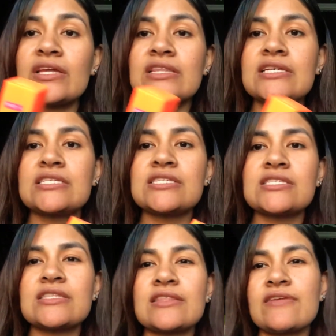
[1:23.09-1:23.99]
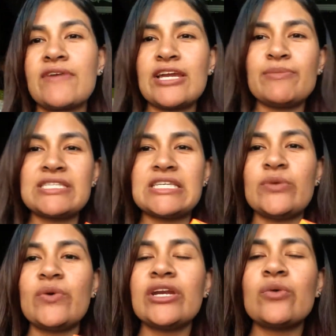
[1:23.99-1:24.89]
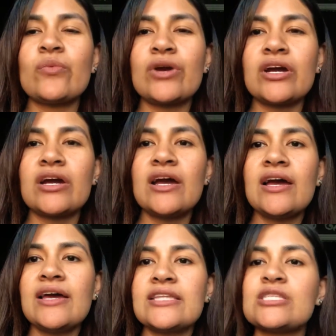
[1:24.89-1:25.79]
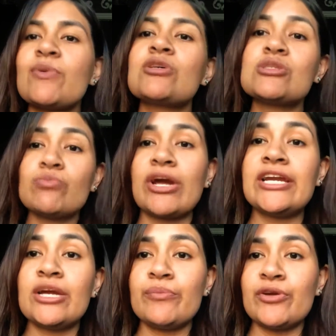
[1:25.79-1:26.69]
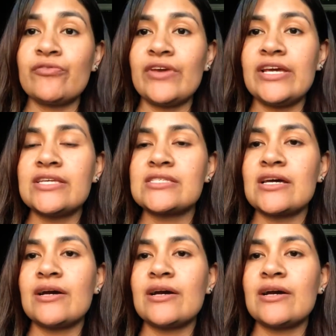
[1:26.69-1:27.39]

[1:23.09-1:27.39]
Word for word: This is the vitamin C one where it's supposed to brighten up your face.